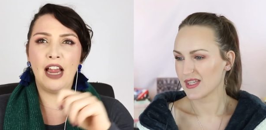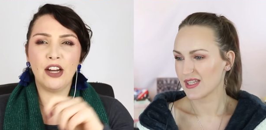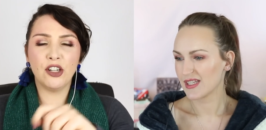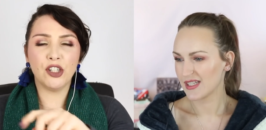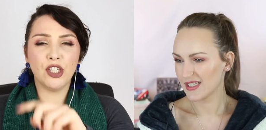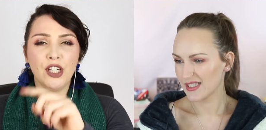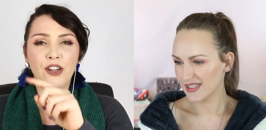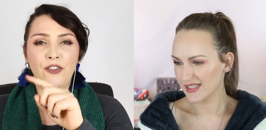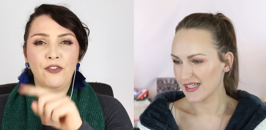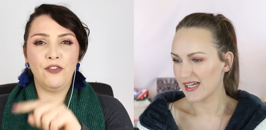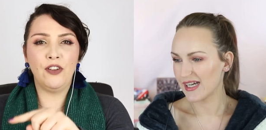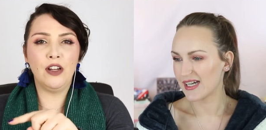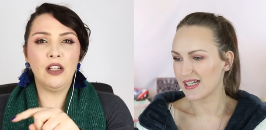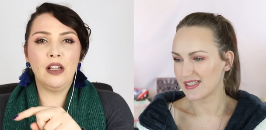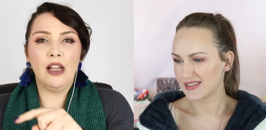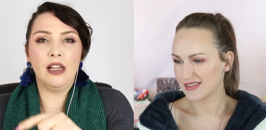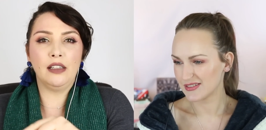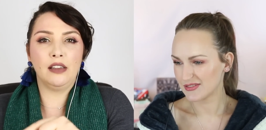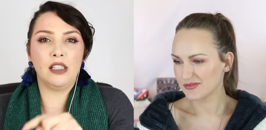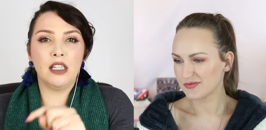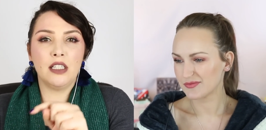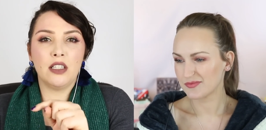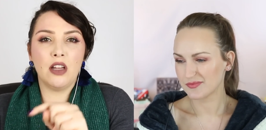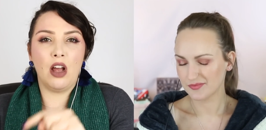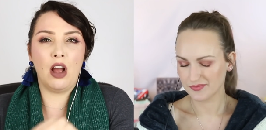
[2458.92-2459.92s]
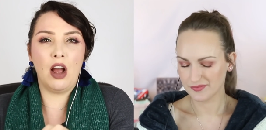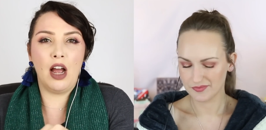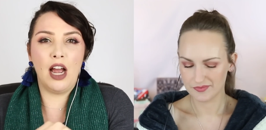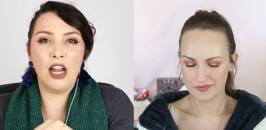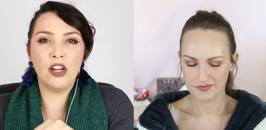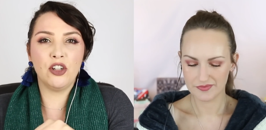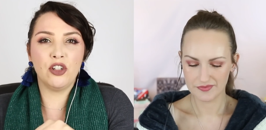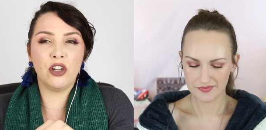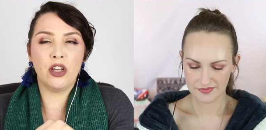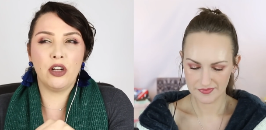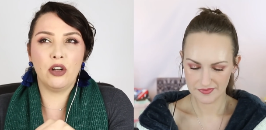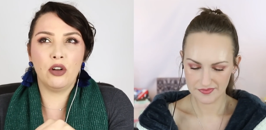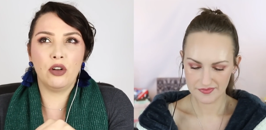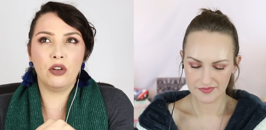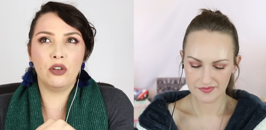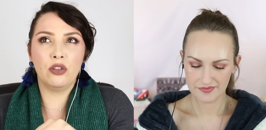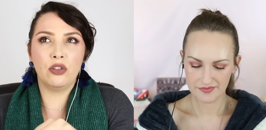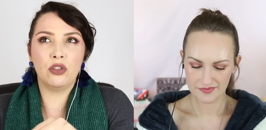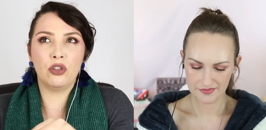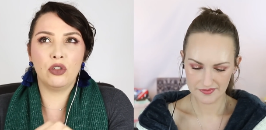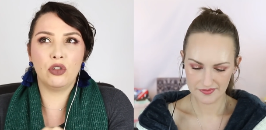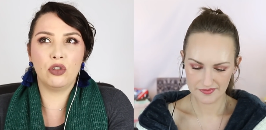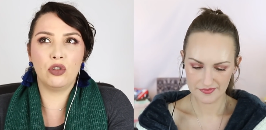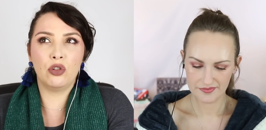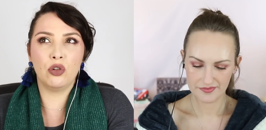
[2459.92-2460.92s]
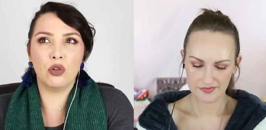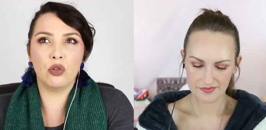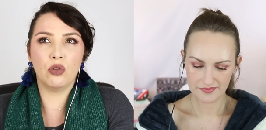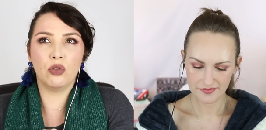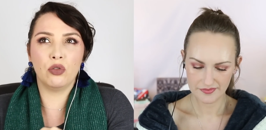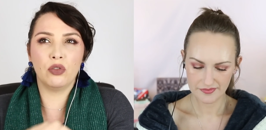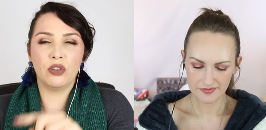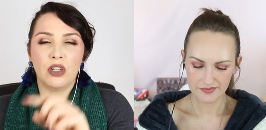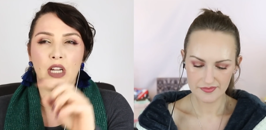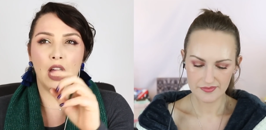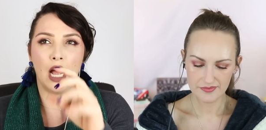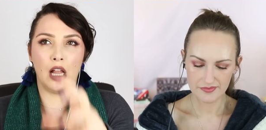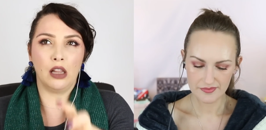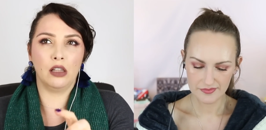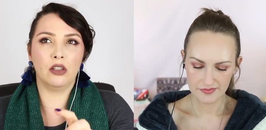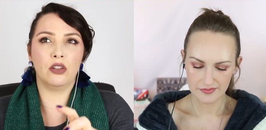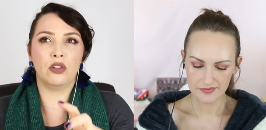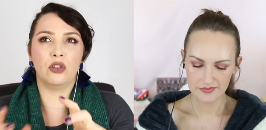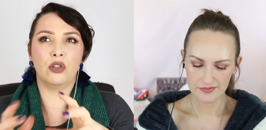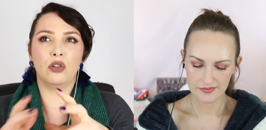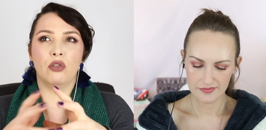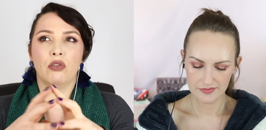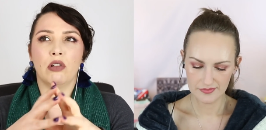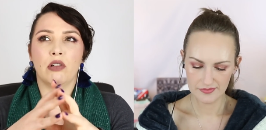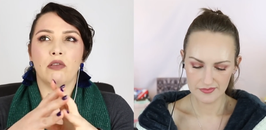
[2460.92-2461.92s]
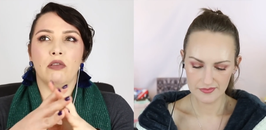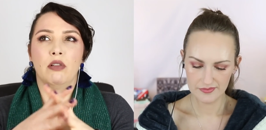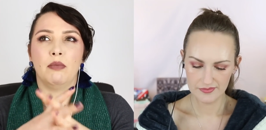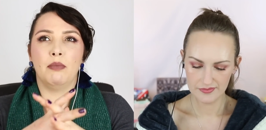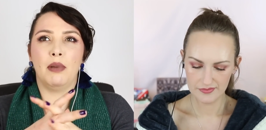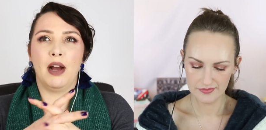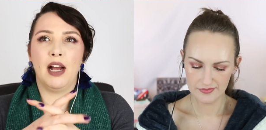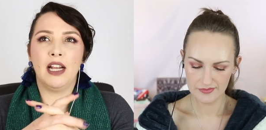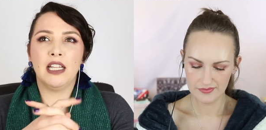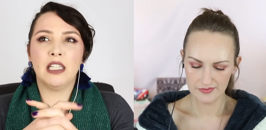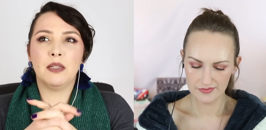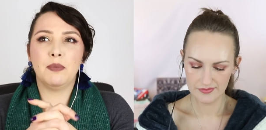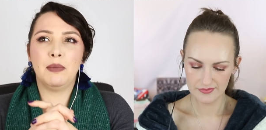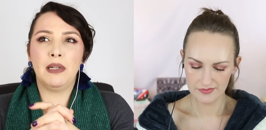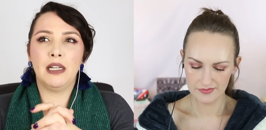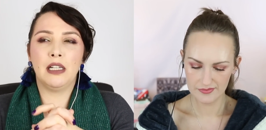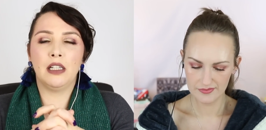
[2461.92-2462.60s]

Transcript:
Speaker 1: I actually yeah. feel like this eyeshadow store, color story reminds